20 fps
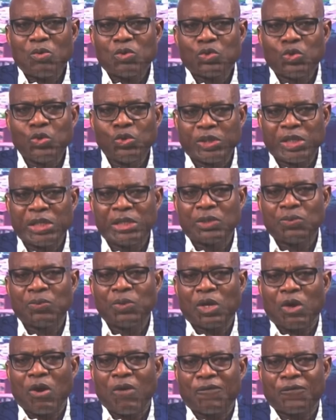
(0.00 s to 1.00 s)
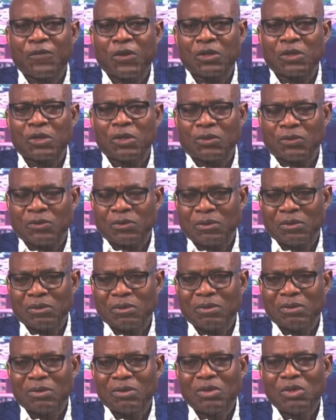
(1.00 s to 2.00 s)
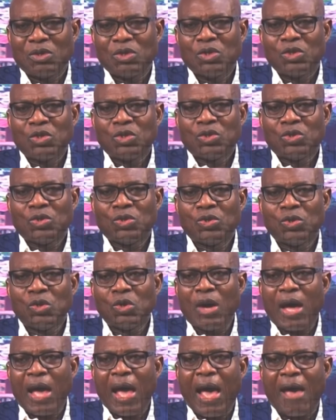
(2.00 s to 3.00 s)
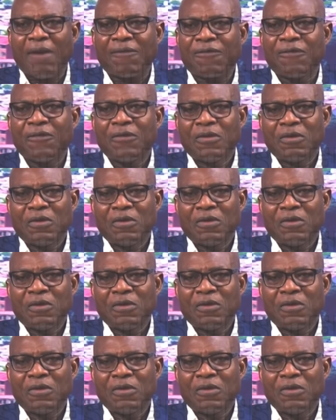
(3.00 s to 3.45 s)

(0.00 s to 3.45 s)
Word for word: two things will confront us. Do you have